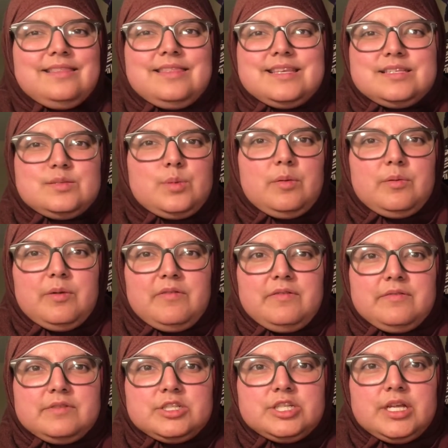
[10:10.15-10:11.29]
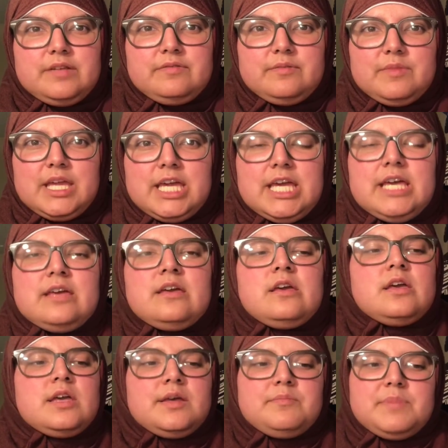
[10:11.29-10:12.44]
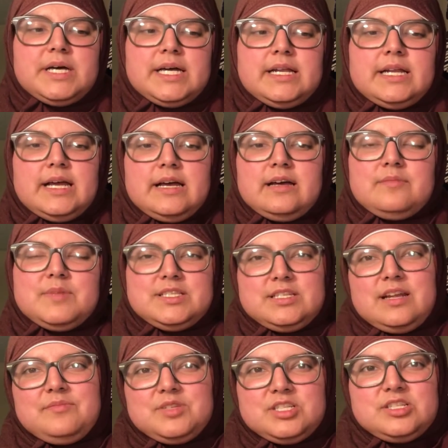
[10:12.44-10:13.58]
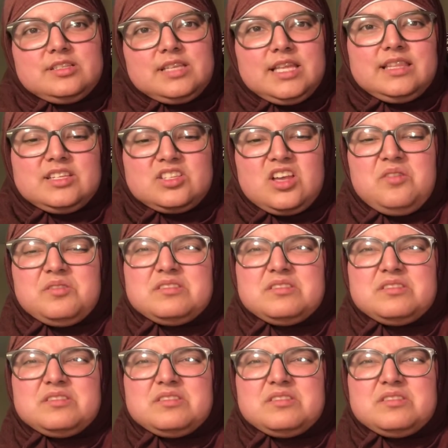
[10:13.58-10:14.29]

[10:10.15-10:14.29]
This is probably my favorite shade from the kit, but it's time to just let this go.